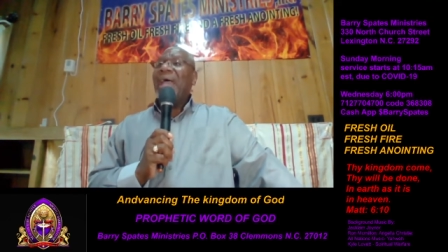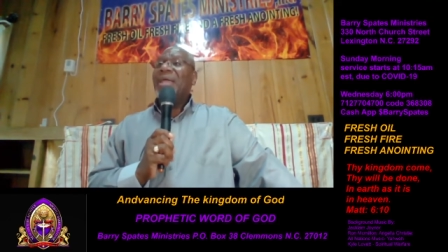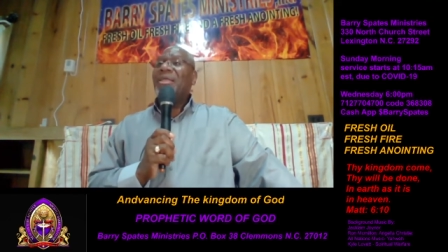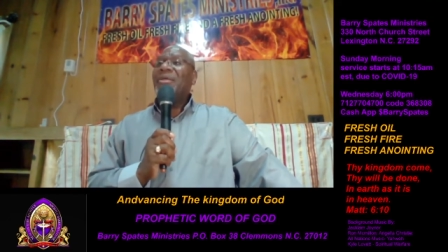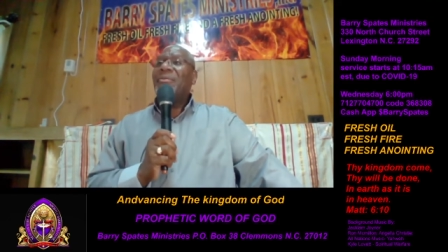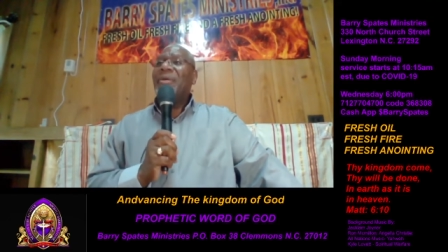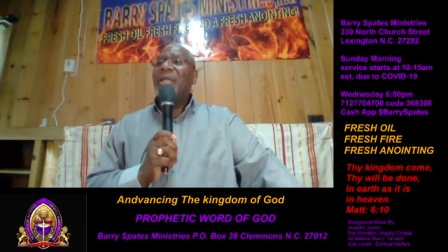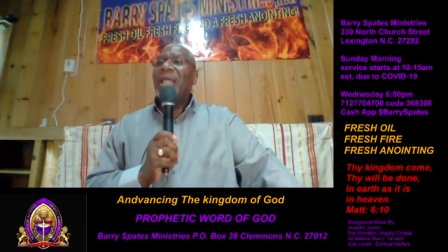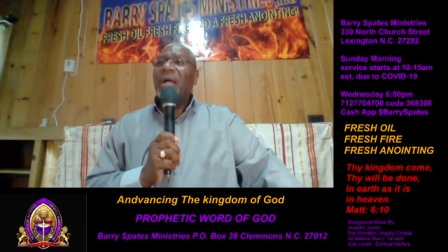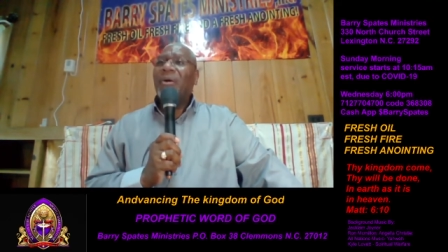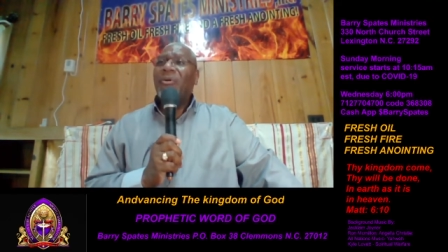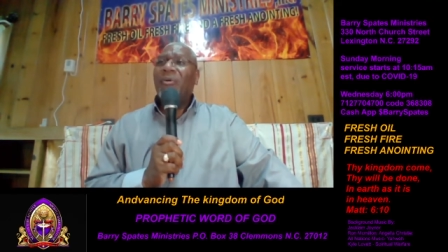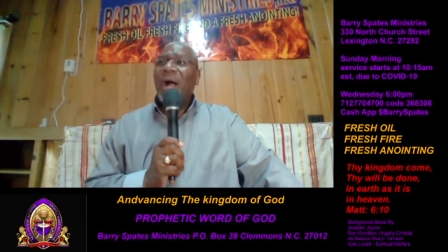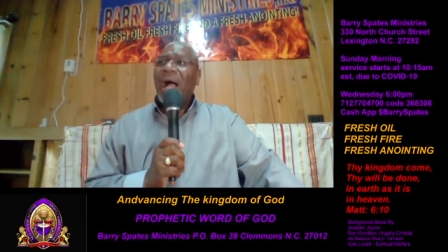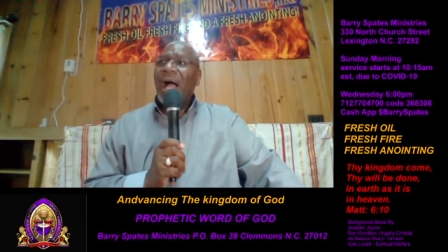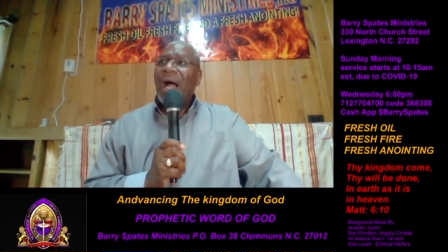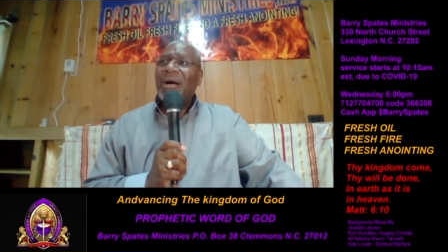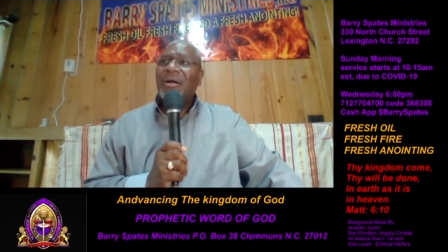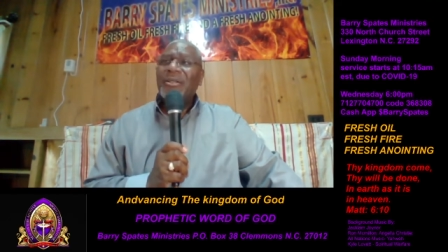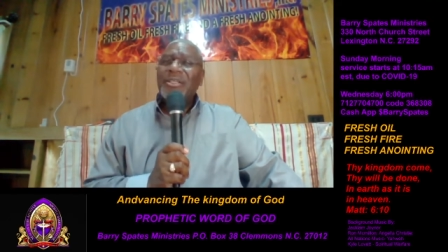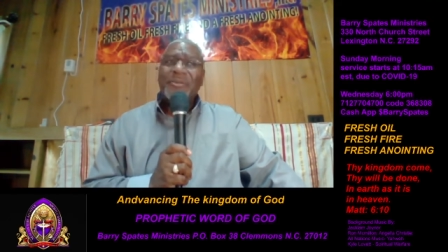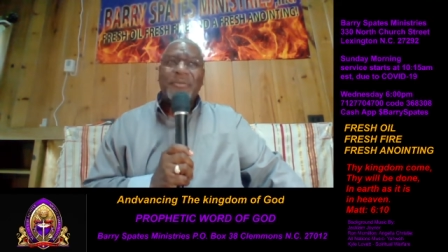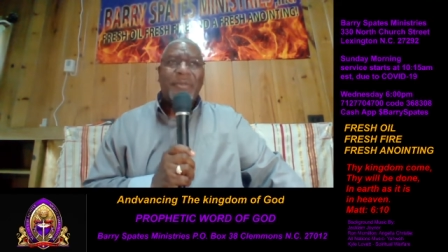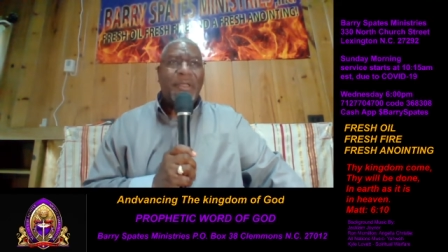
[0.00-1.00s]
You'll be like,
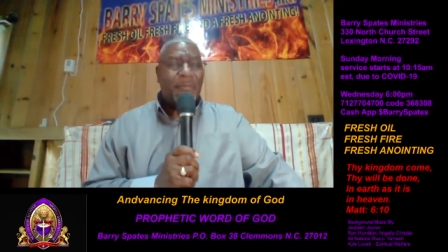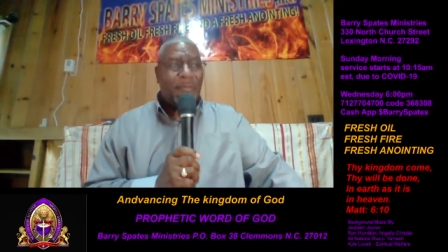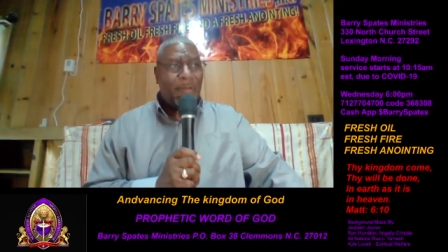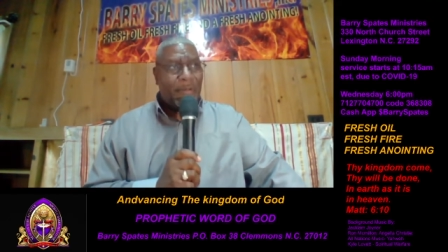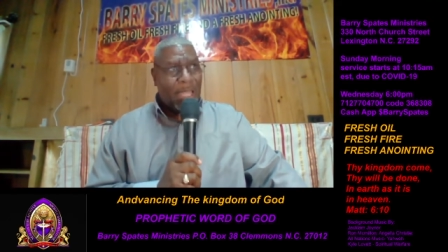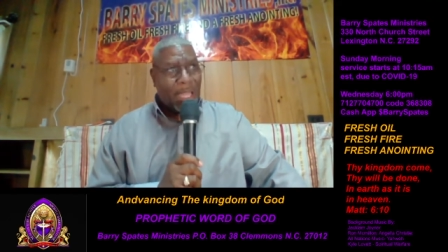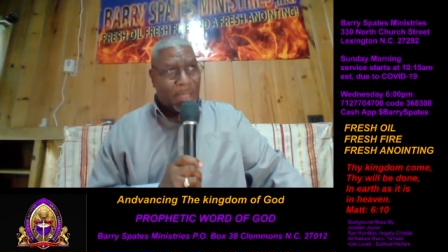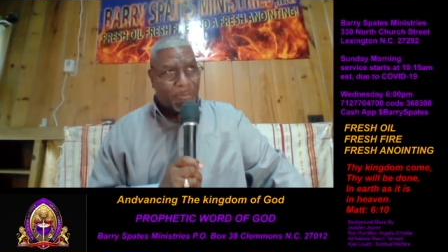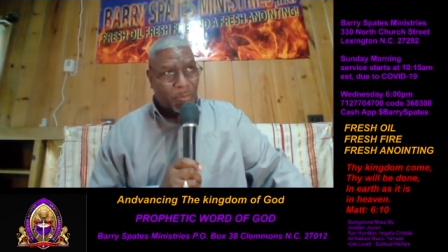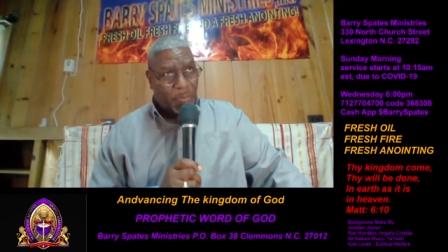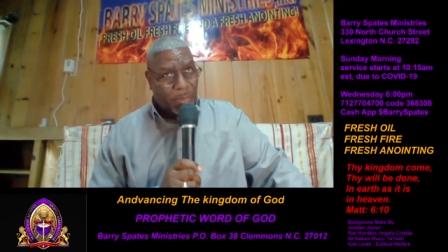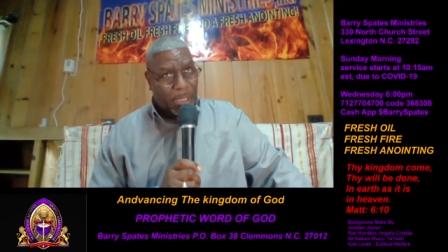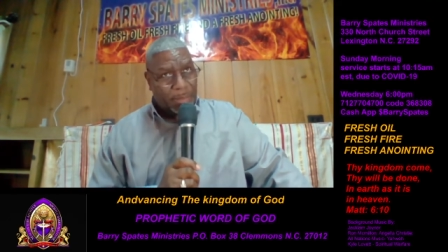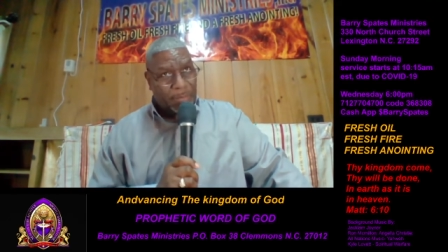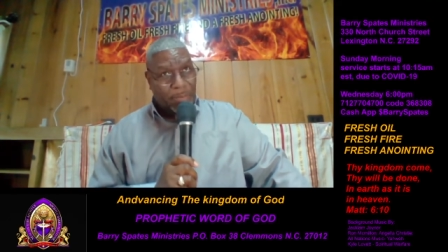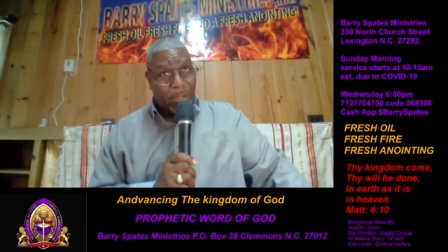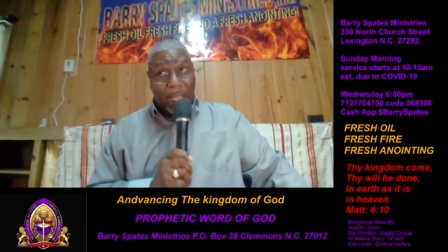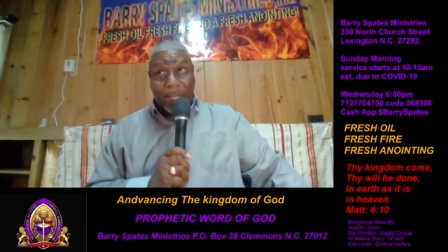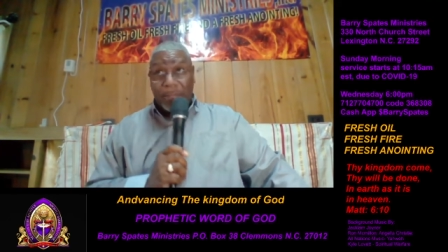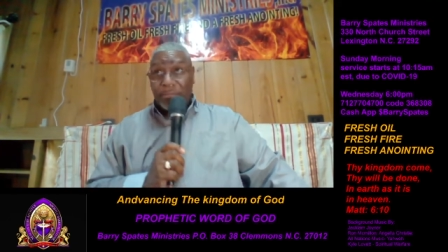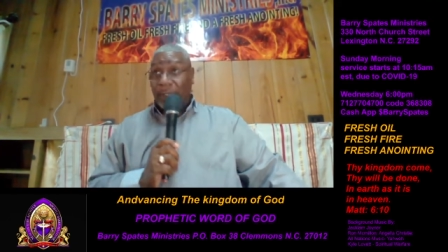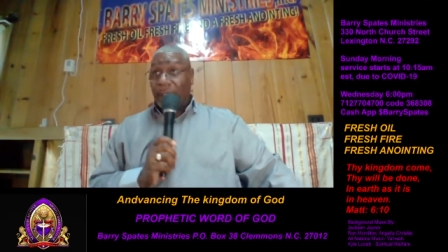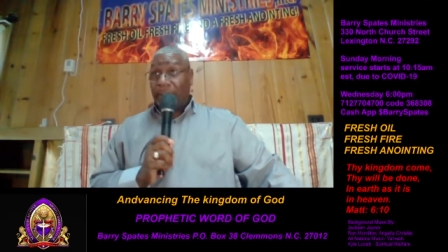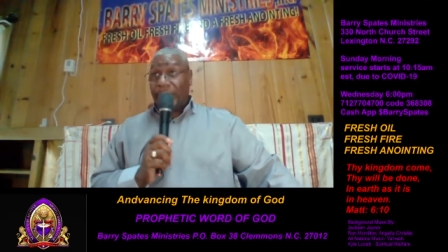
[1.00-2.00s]
wow, how